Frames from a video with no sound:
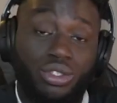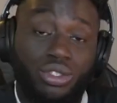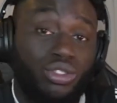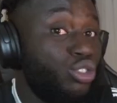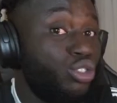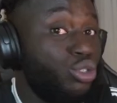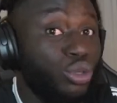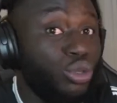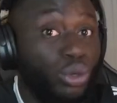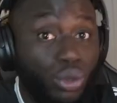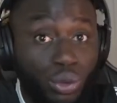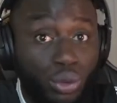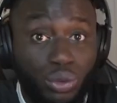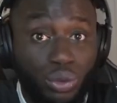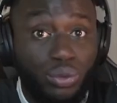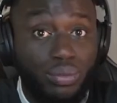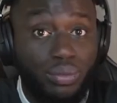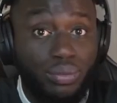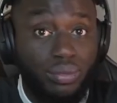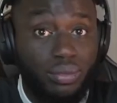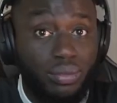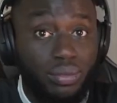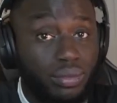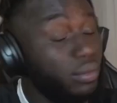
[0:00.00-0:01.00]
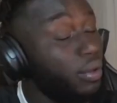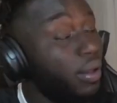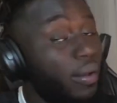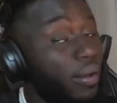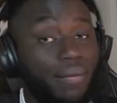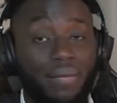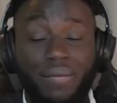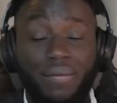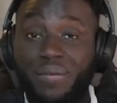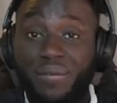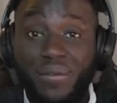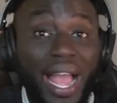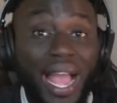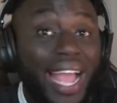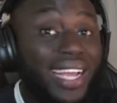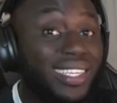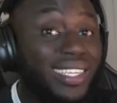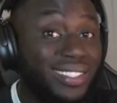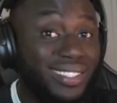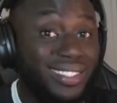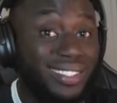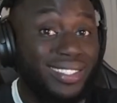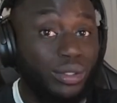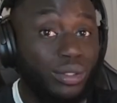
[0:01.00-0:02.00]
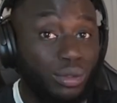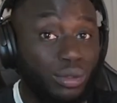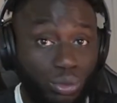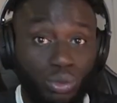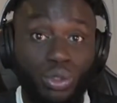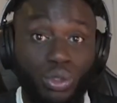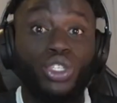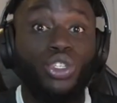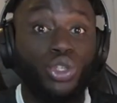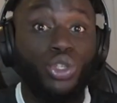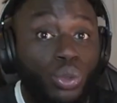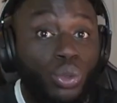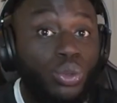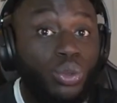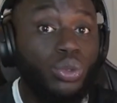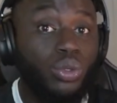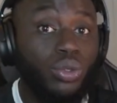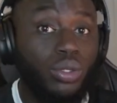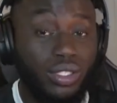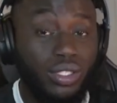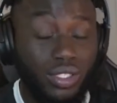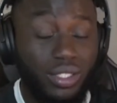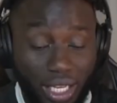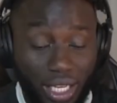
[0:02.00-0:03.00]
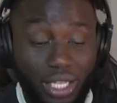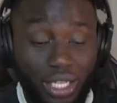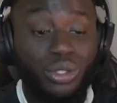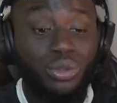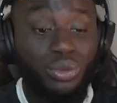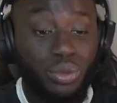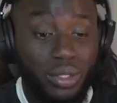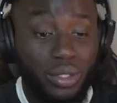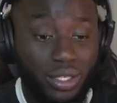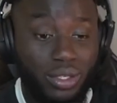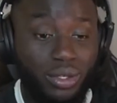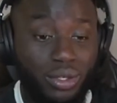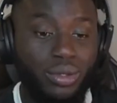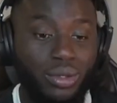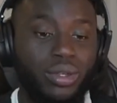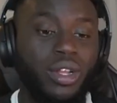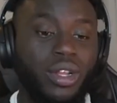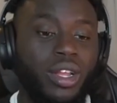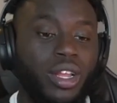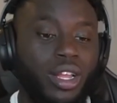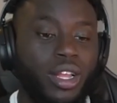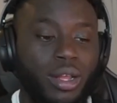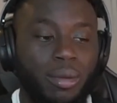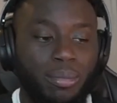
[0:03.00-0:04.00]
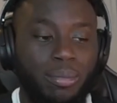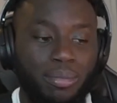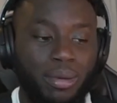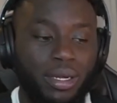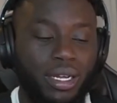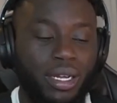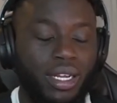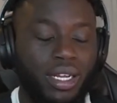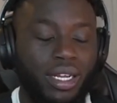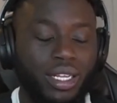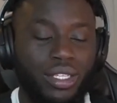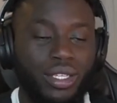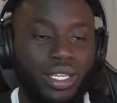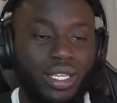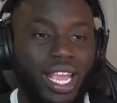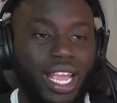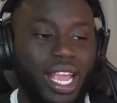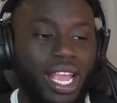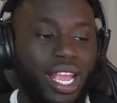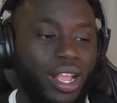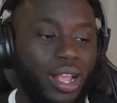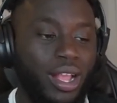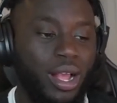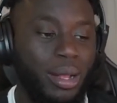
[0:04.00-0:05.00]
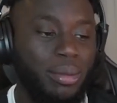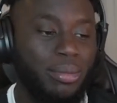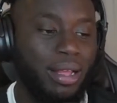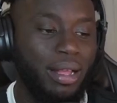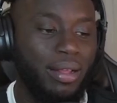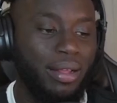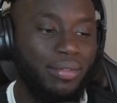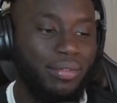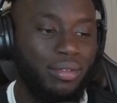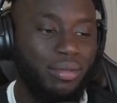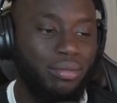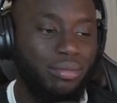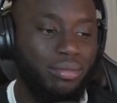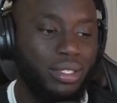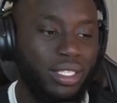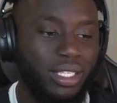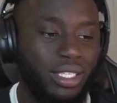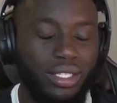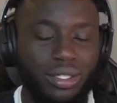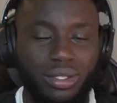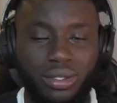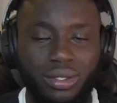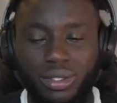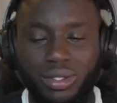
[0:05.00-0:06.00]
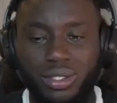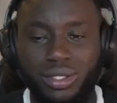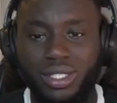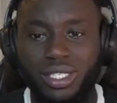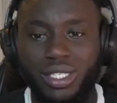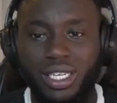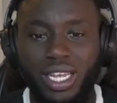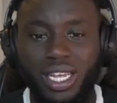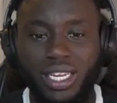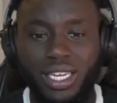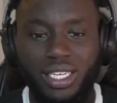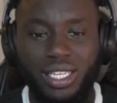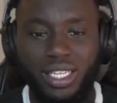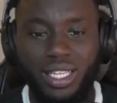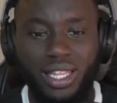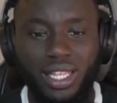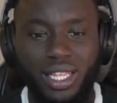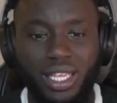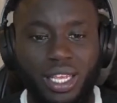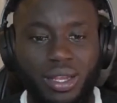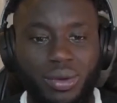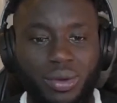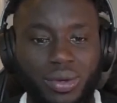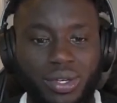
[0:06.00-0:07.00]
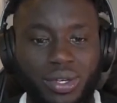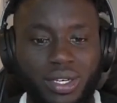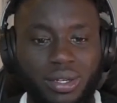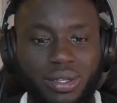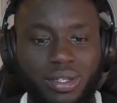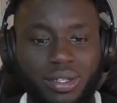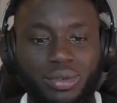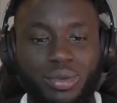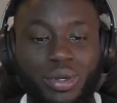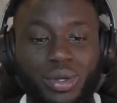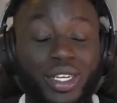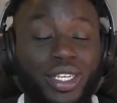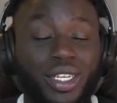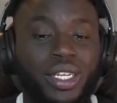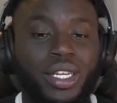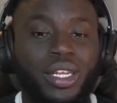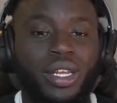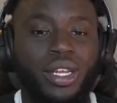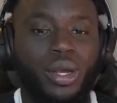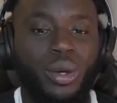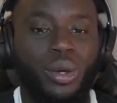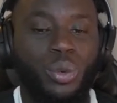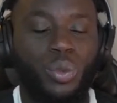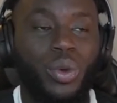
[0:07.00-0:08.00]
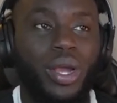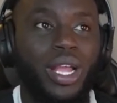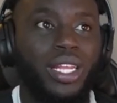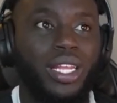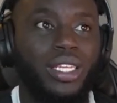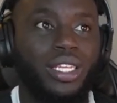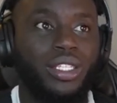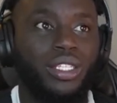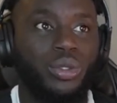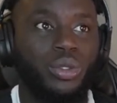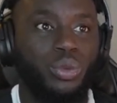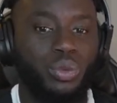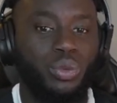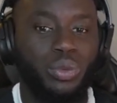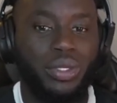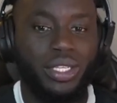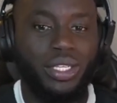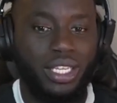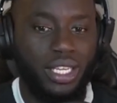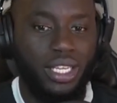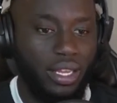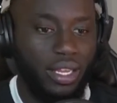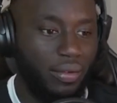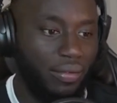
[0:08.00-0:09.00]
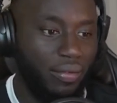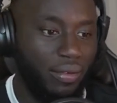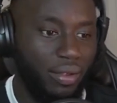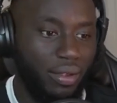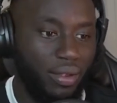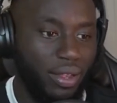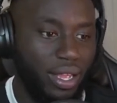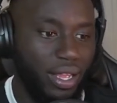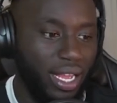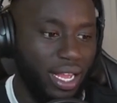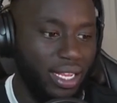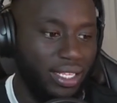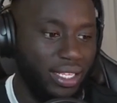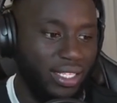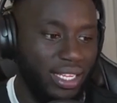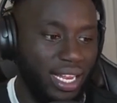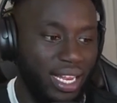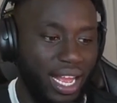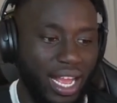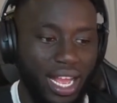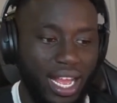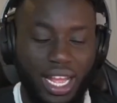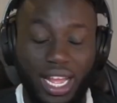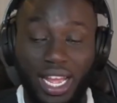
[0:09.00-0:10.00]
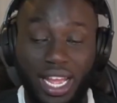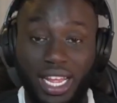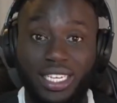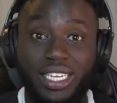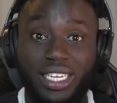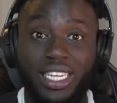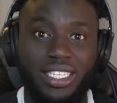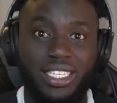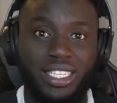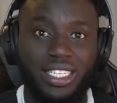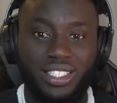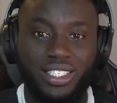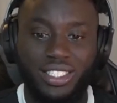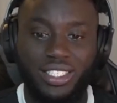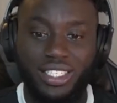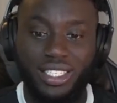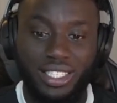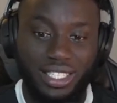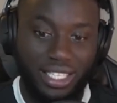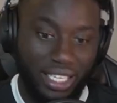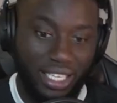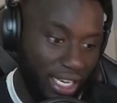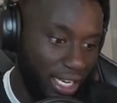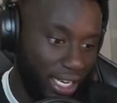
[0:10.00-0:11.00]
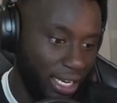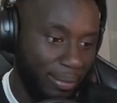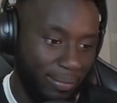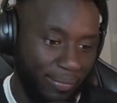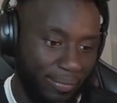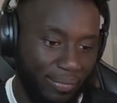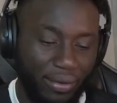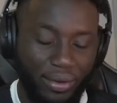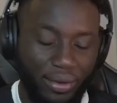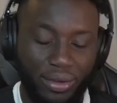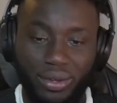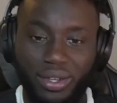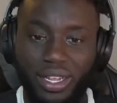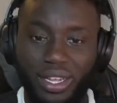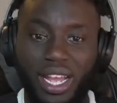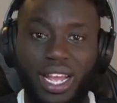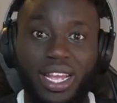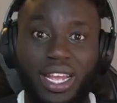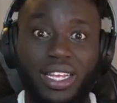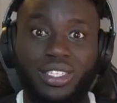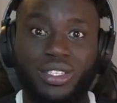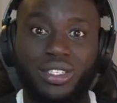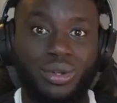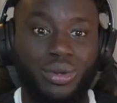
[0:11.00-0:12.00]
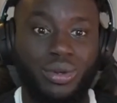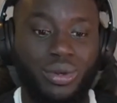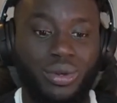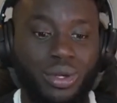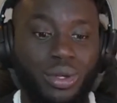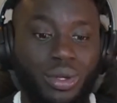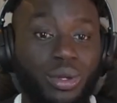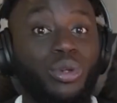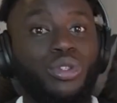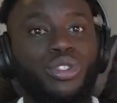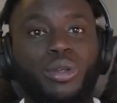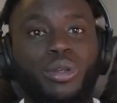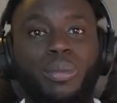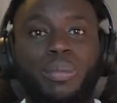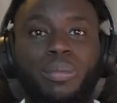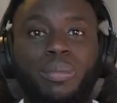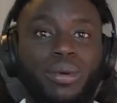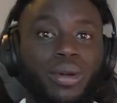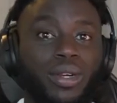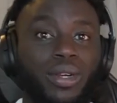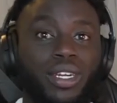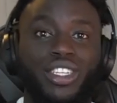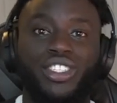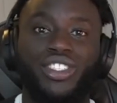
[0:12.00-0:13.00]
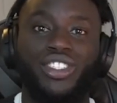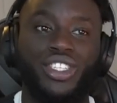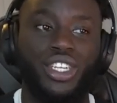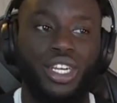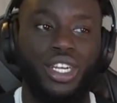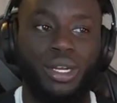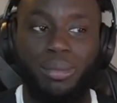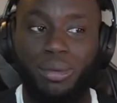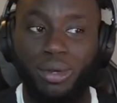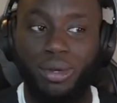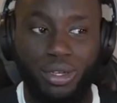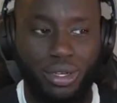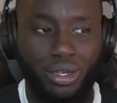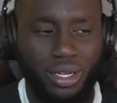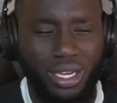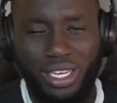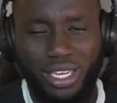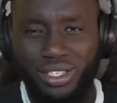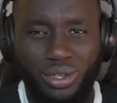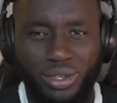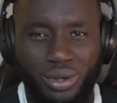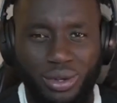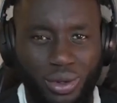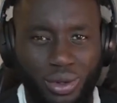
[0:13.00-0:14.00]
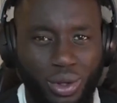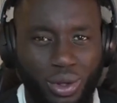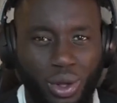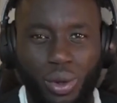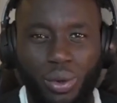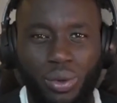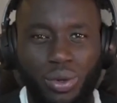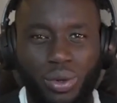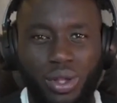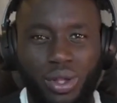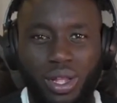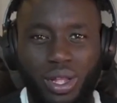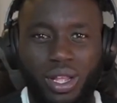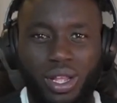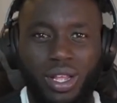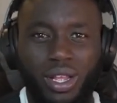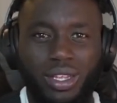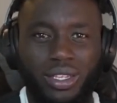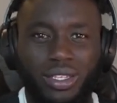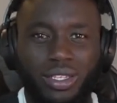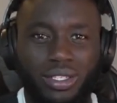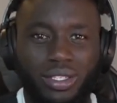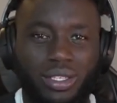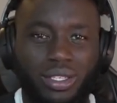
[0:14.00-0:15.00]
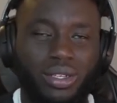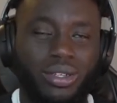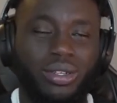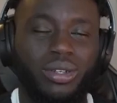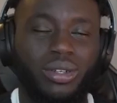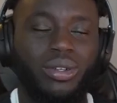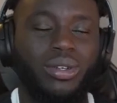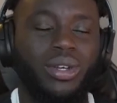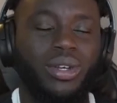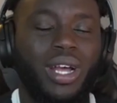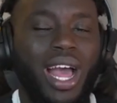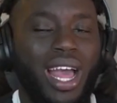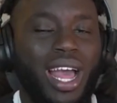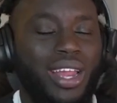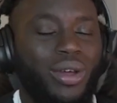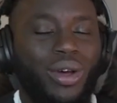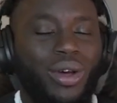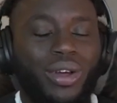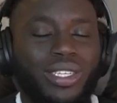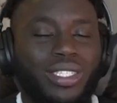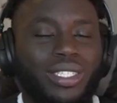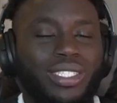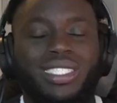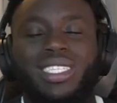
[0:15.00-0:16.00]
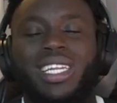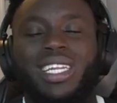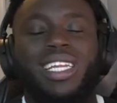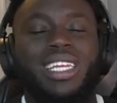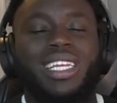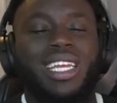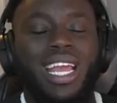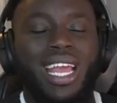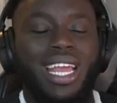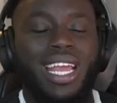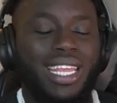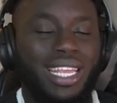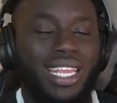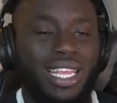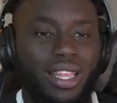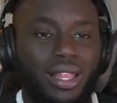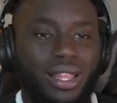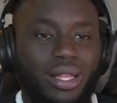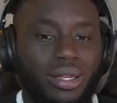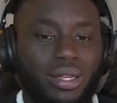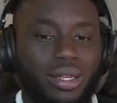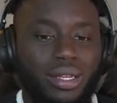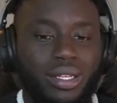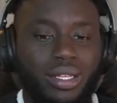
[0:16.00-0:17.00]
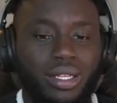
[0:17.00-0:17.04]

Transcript: True, facts. We do. Yes, we do. But you can't come after me or say anything when I, when when we give you guys that, and then there's a team for you guys to go and go support and cheer, but you guys don't go. So I don't understand that either.